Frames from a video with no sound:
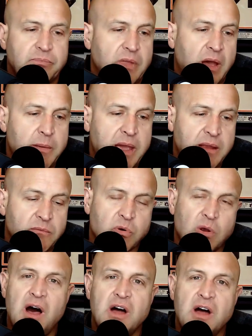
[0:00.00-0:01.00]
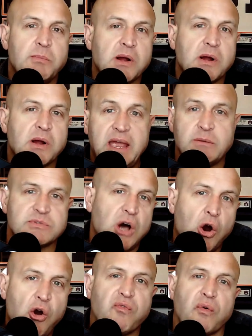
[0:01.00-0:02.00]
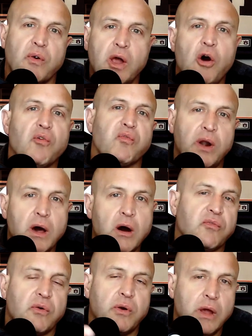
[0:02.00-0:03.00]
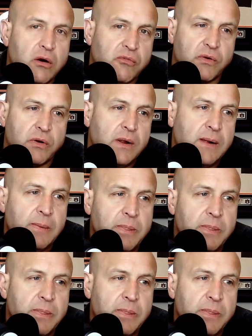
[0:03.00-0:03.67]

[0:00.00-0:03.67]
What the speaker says: I mean, Rolando McClain, it was over and over and over and over.